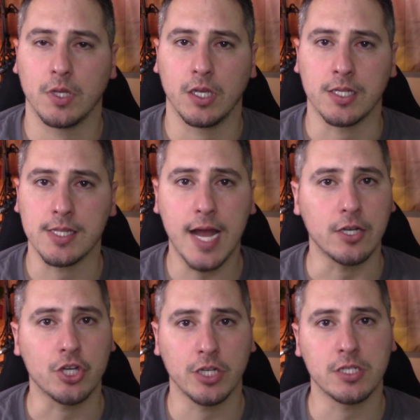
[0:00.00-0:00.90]
it's
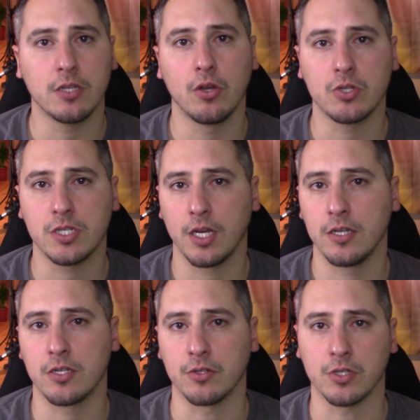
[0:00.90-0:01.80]
not just in those
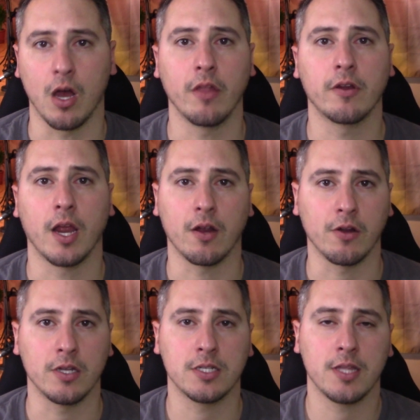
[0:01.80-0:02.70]
cities. There's other
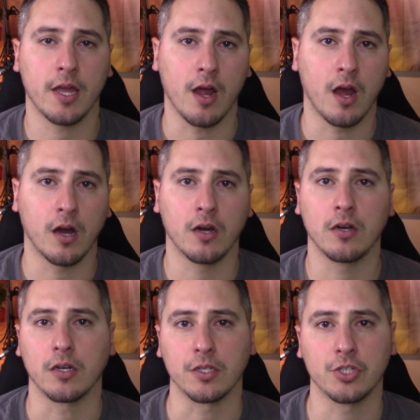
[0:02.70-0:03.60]
areas that
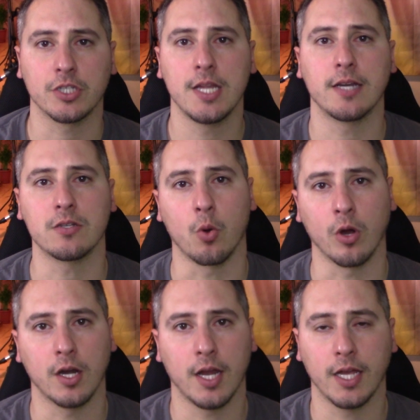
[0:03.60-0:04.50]
are. It's just not as
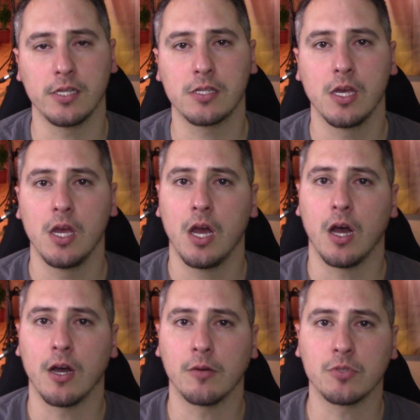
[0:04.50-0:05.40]
organized.
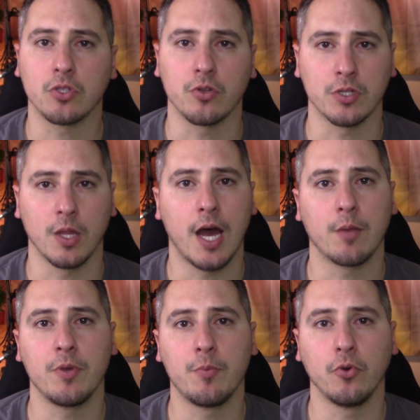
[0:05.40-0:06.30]
So there's a lot
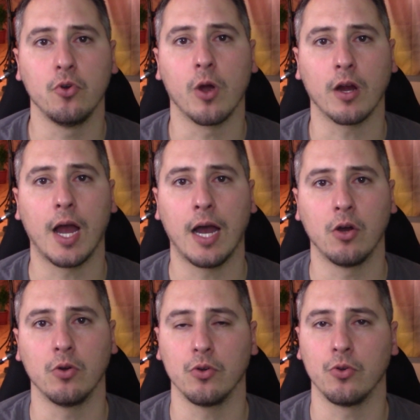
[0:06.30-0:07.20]
of people who are
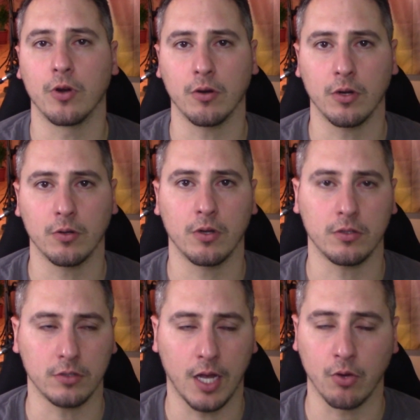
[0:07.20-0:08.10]
out, who
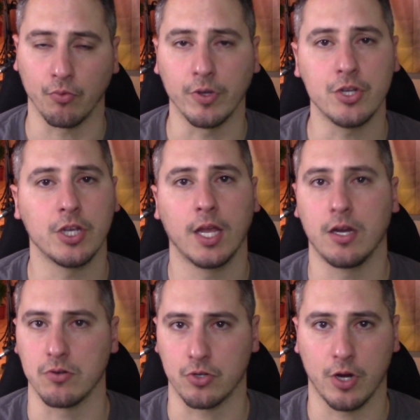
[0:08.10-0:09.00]
are outreaching
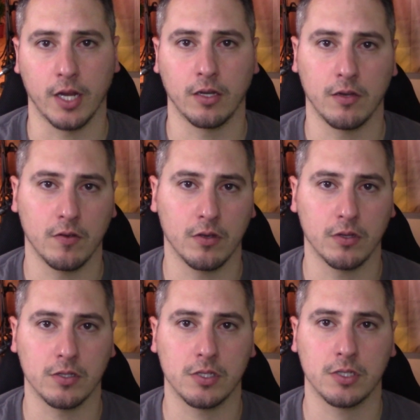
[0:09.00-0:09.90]
out, trying to
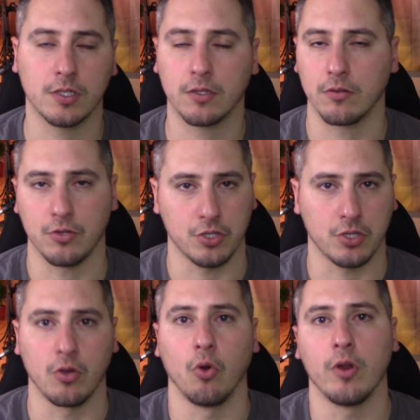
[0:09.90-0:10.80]

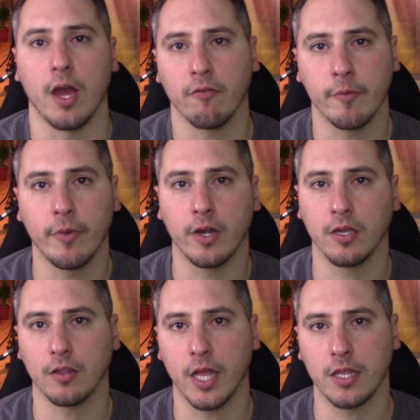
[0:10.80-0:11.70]
just go to everybody
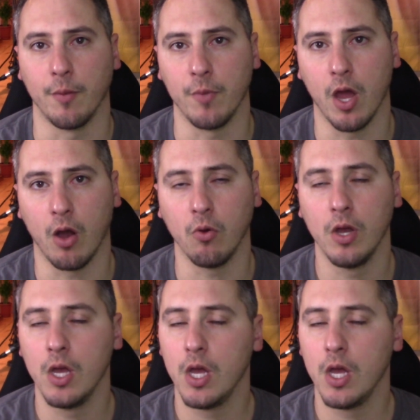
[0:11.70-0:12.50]
and let them know.